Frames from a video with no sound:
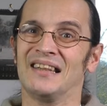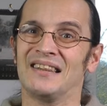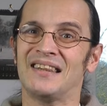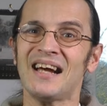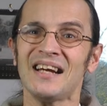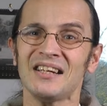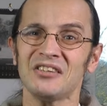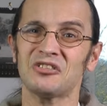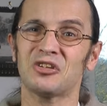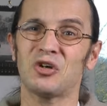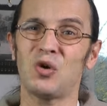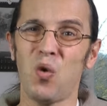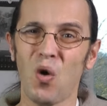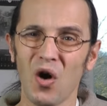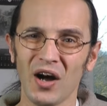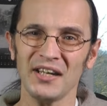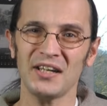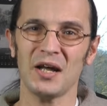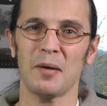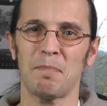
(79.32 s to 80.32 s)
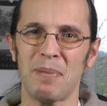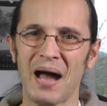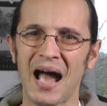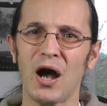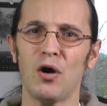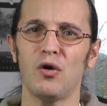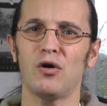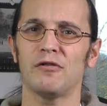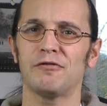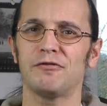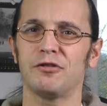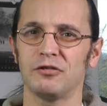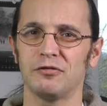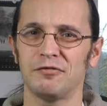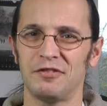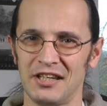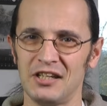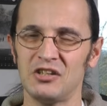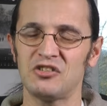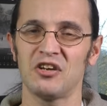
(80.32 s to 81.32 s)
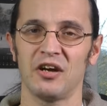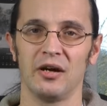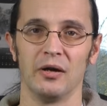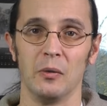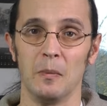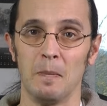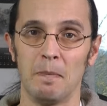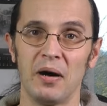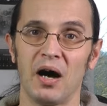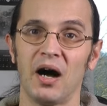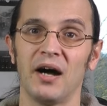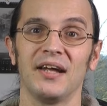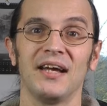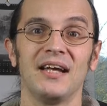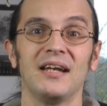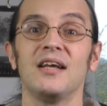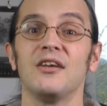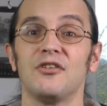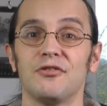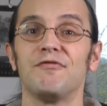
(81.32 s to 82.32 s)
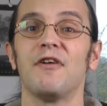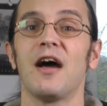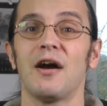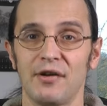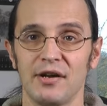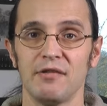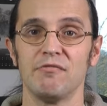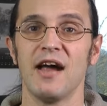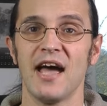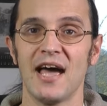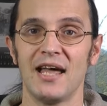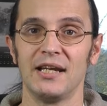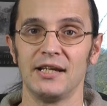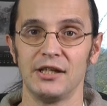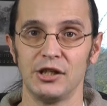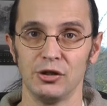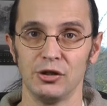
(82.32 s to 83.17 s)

That's quite a powerful veto, but it is very rarely